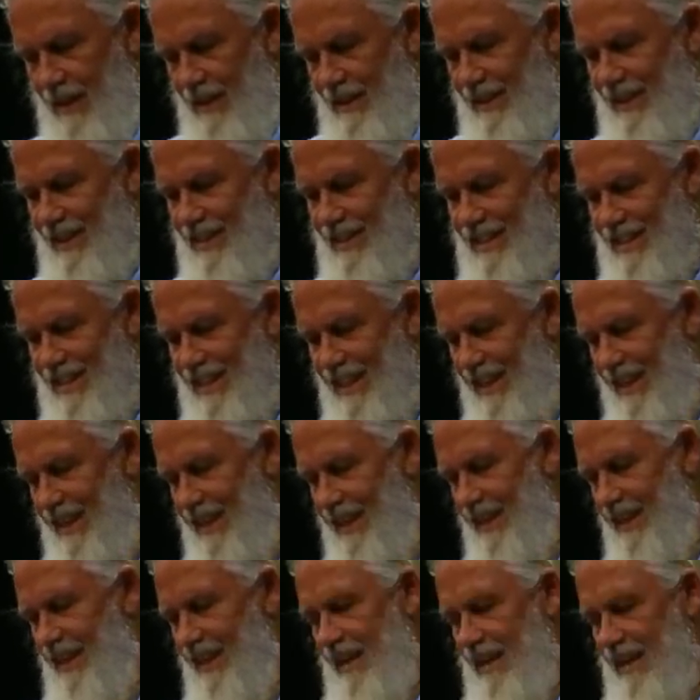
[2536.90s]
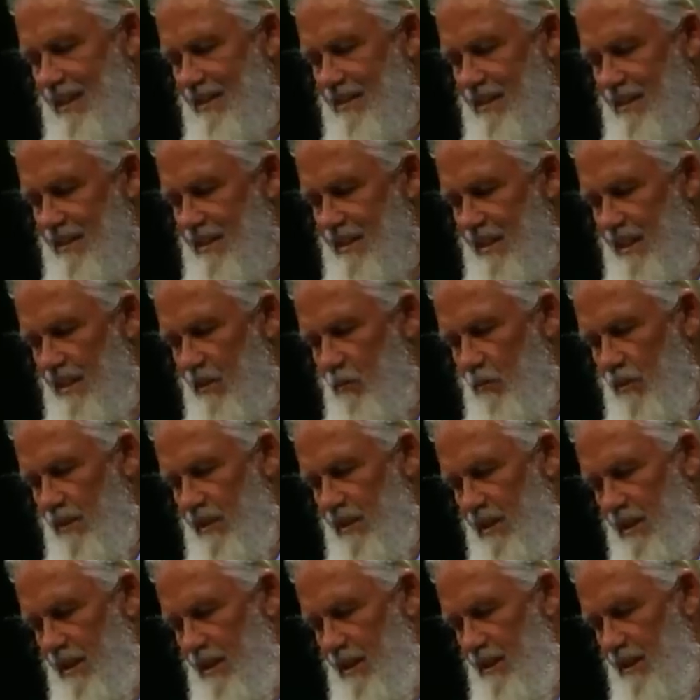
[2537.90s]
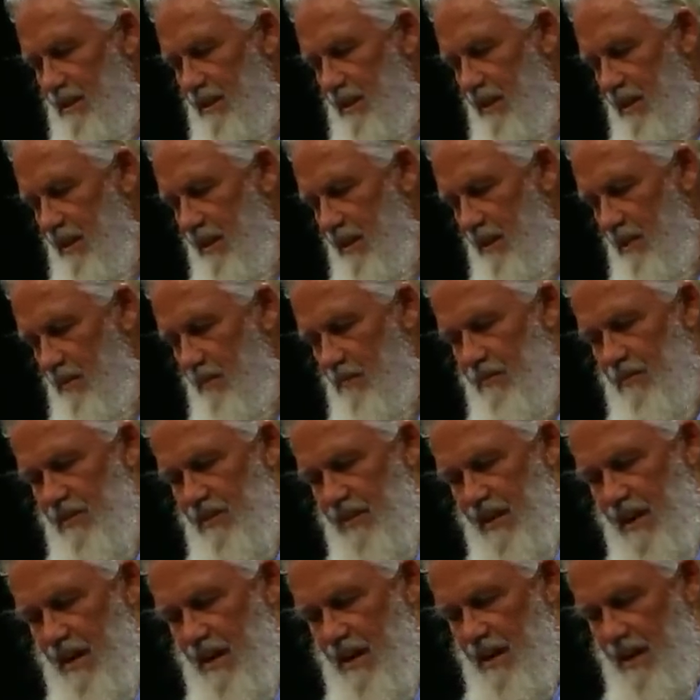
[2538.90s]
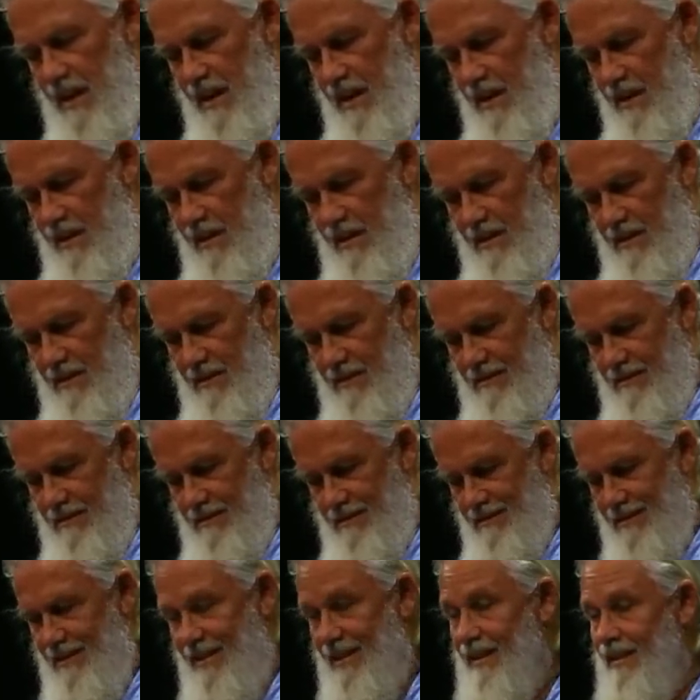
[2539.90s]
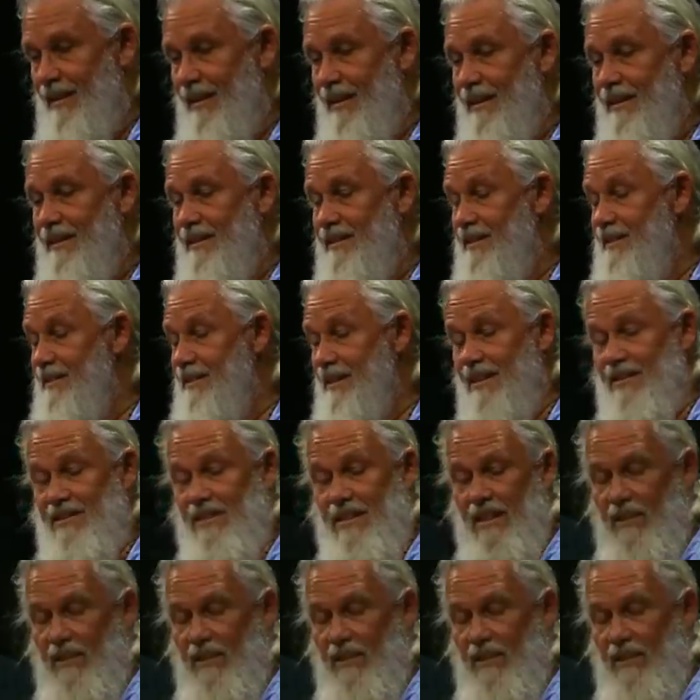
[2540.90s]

The seeing entity within him died. He says